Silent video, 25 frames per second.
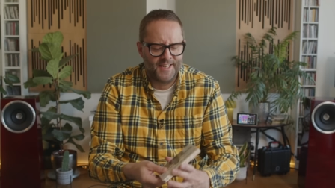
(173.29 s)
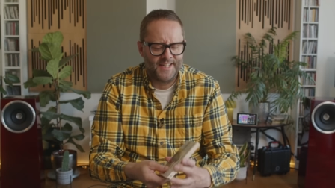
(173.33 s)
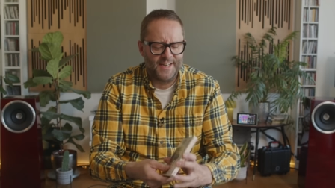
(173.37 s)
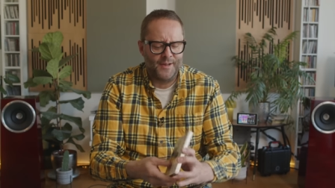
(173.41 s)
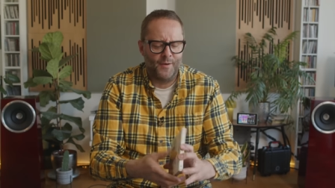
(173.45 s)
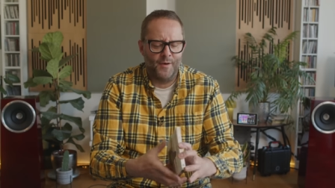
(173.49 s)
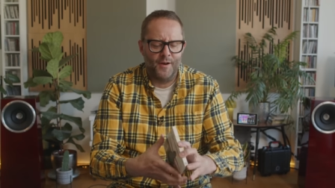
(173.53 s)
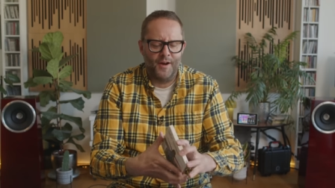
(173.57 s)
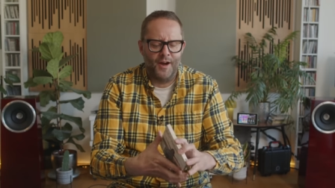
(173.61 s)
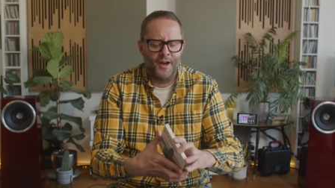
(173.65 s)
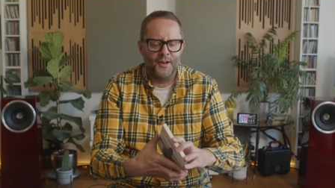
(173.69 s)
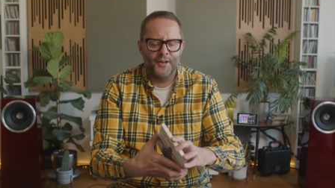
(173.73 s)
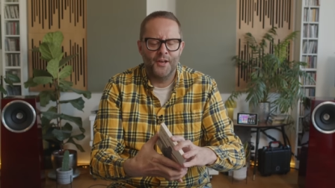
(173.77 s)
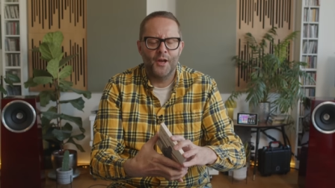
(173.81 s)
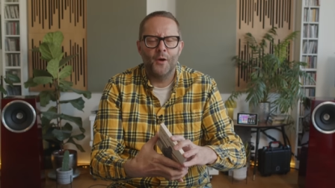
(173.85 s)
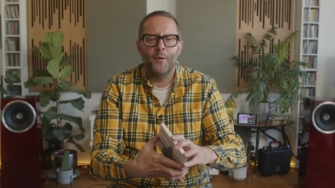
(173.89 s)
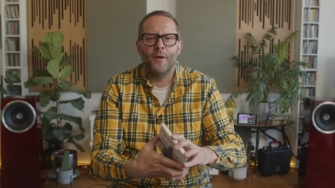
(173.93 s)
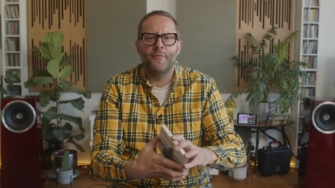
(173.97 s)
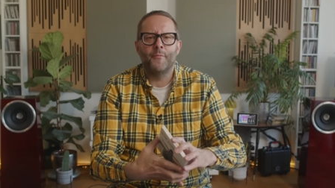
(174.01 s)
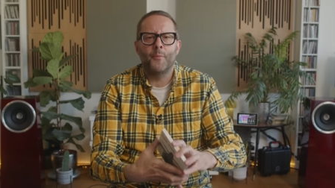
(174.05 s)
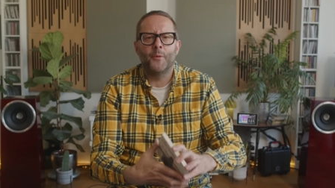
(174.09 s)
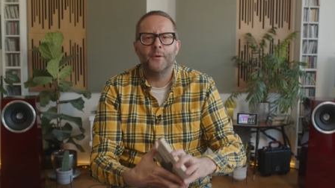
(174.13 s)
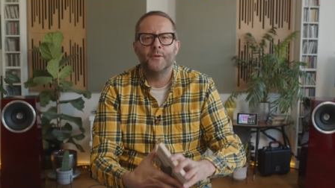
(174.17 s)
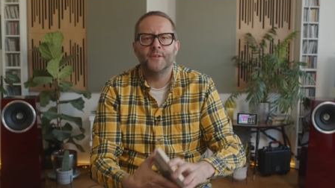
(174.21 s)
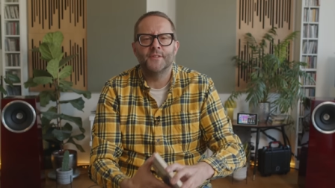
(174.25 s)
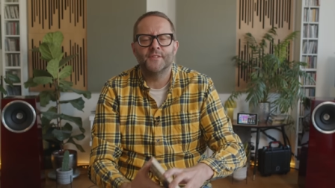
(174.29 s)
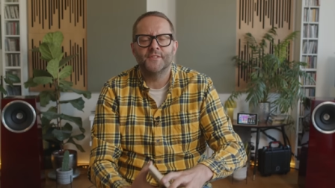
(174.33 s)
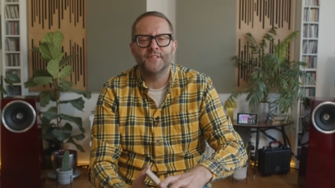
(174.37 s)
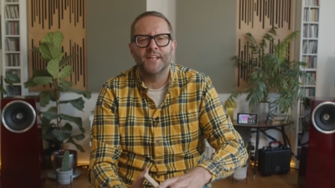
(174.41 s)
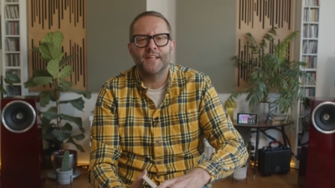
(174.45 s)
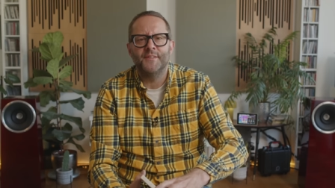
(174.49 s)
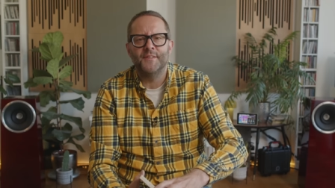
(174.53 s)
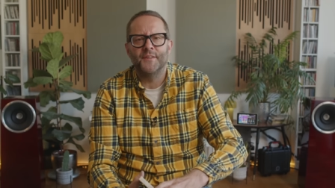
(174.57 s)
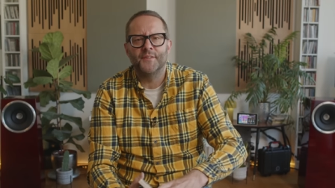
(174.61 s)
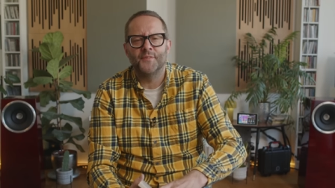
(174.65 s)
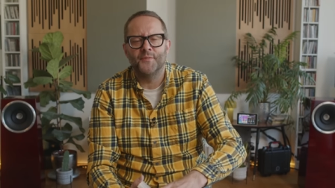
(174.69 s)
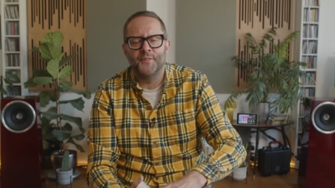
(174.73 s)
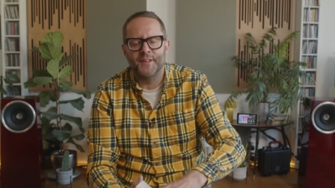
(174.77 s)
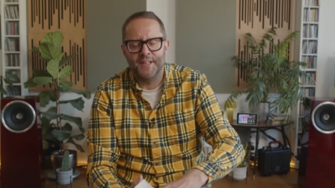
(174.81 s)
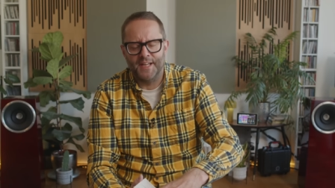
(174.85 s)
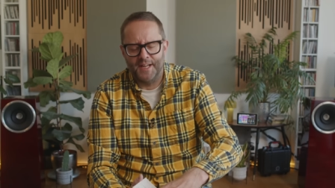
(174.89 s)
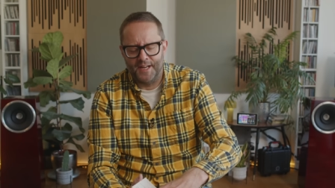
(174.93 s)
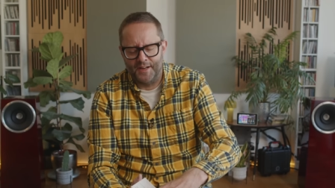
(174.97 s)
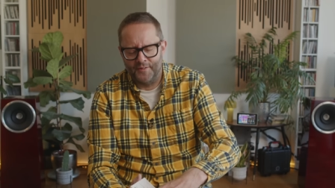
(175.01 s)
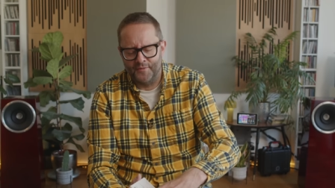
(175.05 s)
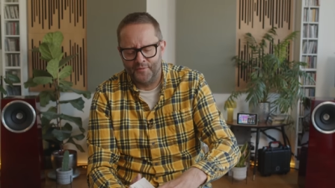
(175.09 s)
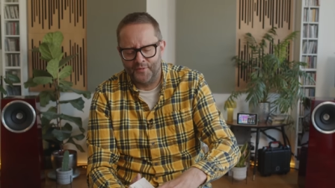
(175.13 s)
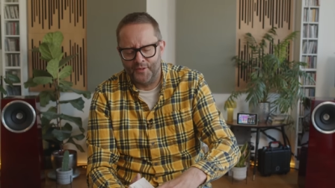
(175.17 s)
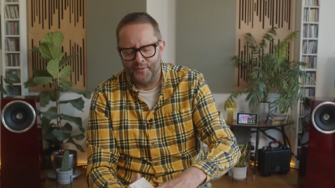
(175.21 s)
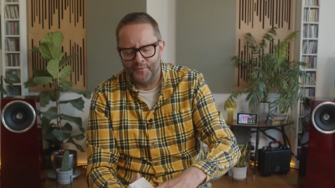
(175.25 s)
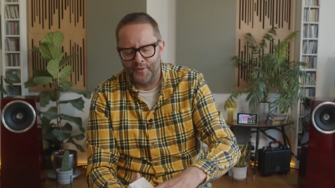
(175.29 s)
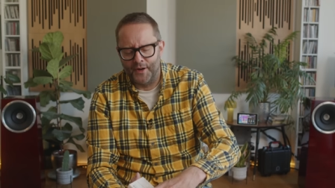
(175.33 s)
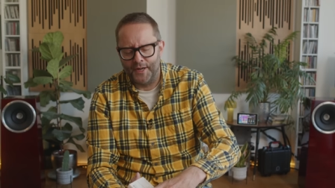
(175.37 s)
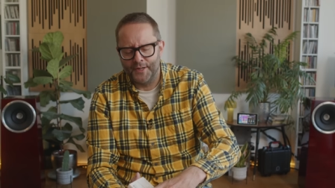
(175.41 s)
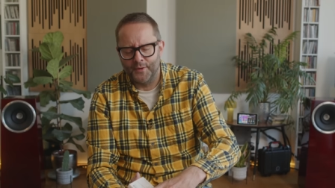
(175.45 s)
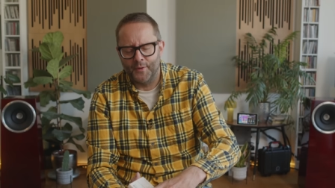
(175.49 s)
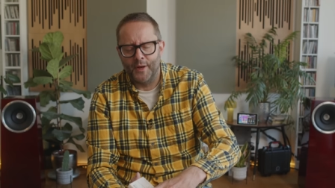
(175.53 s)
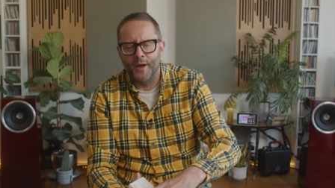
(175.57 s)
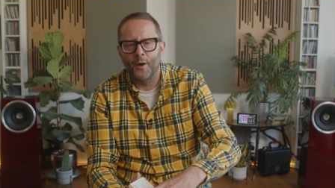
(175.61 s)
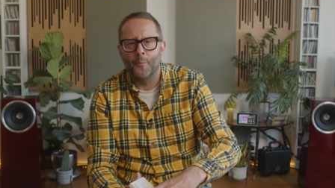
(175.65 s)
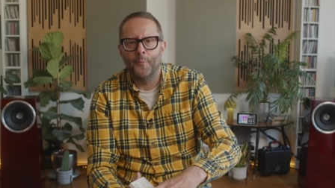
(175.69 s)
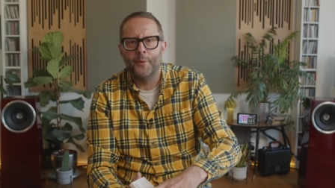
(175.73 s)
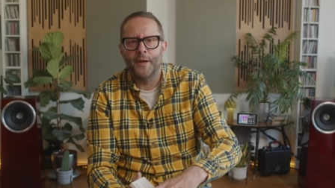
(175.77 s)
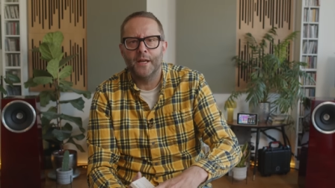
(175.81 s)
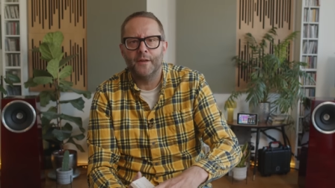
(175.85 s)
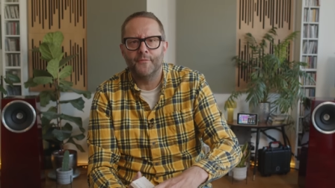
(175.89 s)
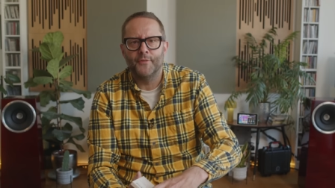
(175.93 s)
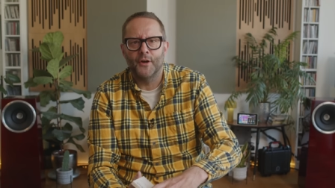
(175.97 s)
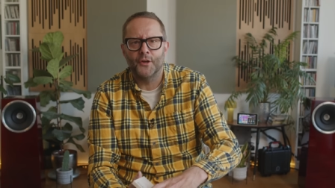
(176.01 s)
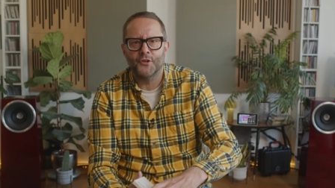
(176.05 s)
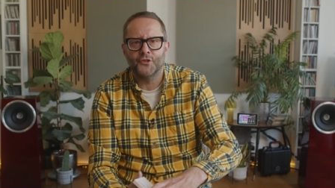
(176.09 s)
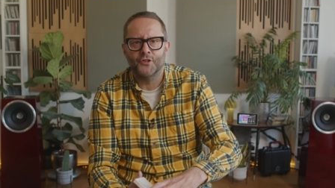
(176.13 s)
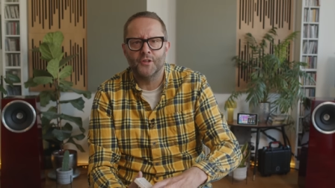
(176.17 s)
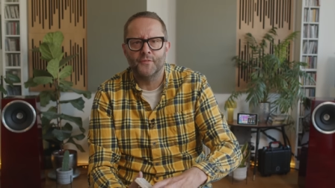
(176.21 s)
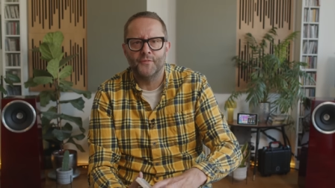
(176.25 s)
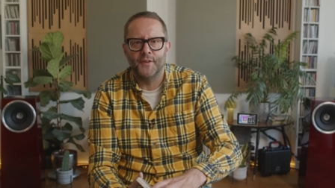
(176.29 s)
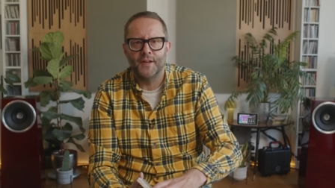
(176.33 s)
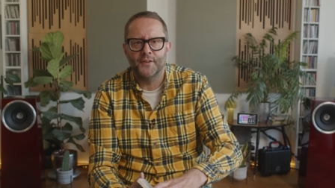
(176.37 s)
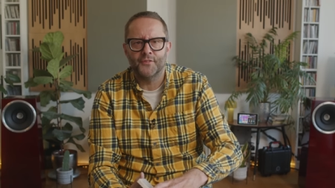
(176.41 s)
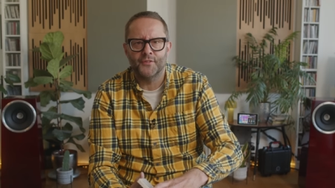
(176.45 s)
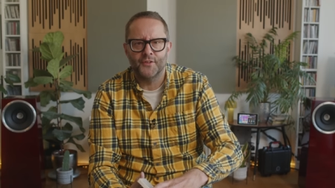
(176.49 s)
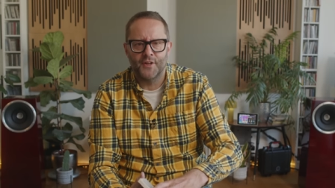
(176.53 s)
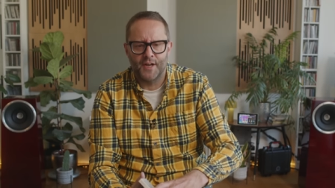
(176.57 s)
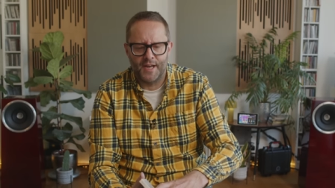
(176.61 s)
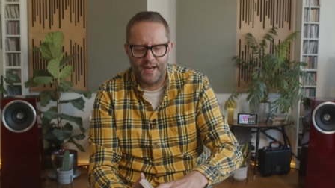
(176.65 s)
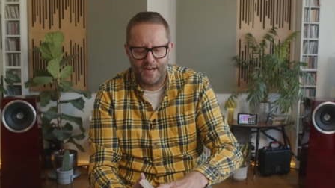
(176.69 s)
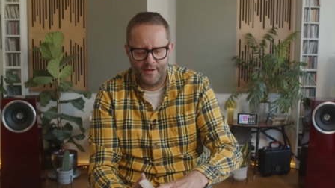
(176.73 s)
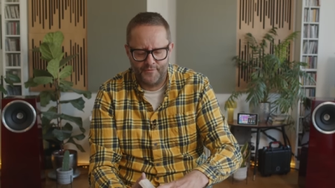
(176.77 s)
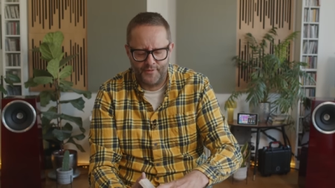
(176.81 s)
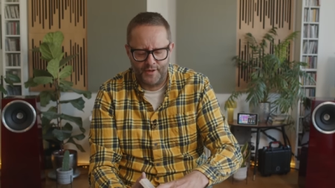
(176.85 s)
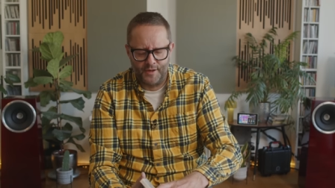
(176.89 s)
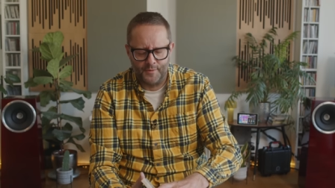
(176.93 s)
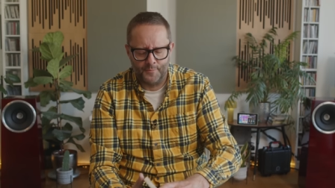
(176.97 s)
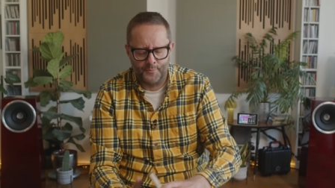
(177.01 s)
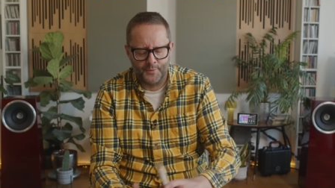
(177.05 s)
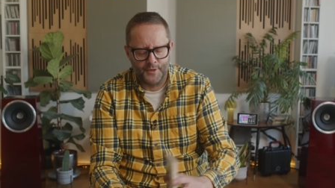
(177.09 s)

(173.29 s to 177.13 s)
Now, I know everyone's seen the vinyl LP version of this, and I have it,